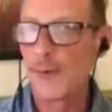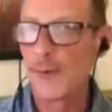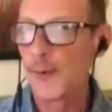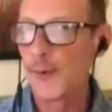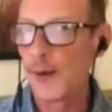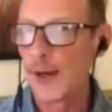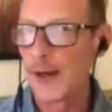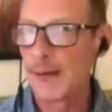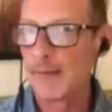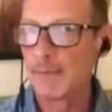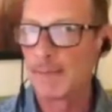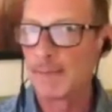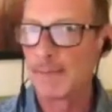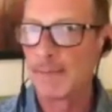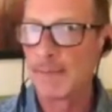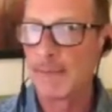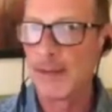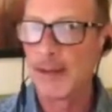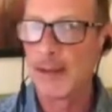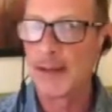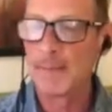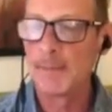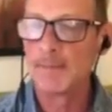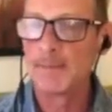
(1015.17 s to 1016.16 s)
or
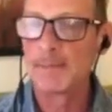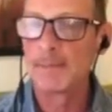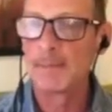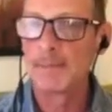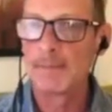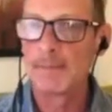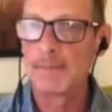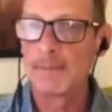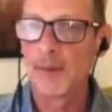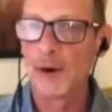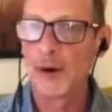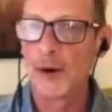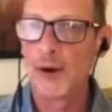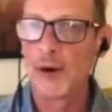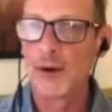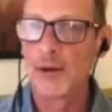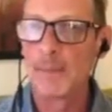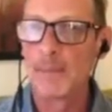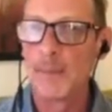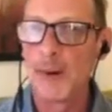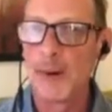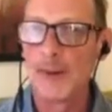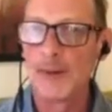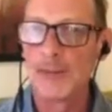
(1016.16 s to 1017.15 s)

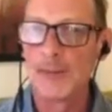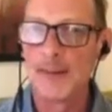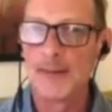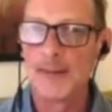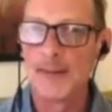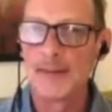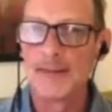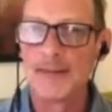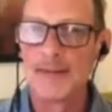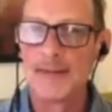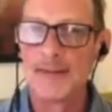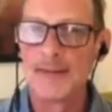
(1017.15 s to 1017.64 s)
heard Baldwin?